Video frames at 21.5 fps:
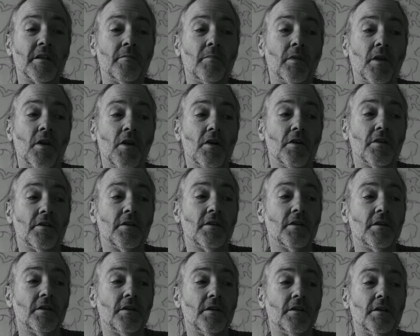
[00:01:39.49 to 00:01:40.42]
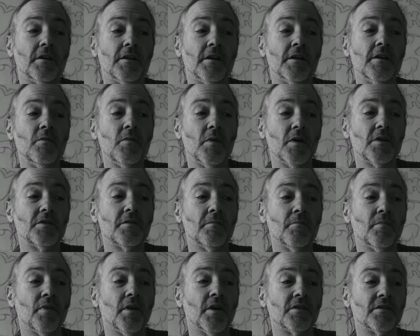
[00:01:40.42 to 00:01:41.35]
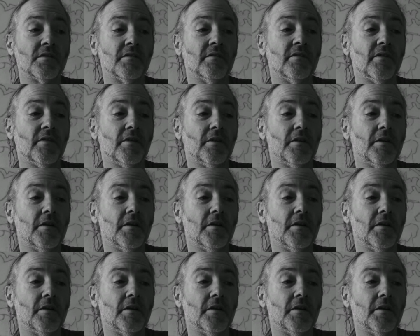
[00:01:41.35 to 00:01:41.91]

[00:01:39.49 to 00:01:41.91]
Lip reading: the blonde. He was impressive.